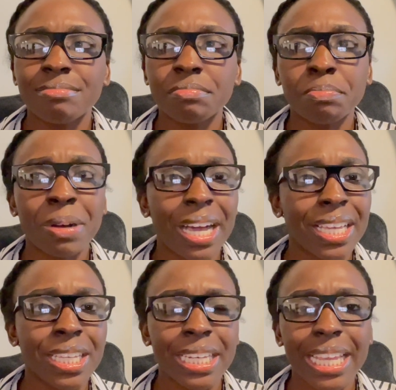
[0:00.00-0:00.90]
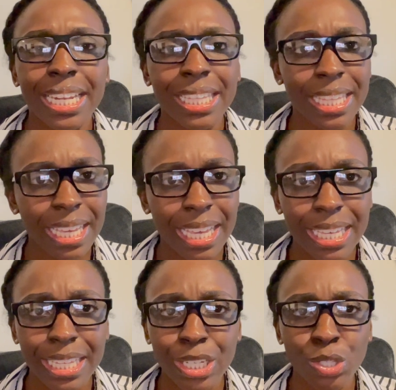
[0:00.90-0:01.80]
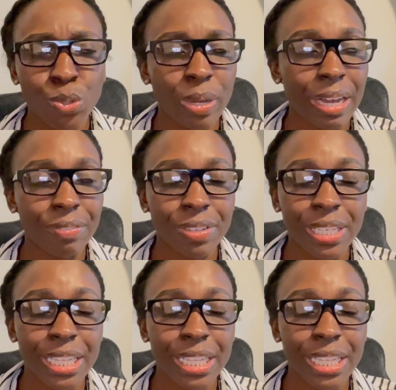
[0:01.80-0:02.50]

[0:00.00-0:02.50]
buying anything, any cute outfit,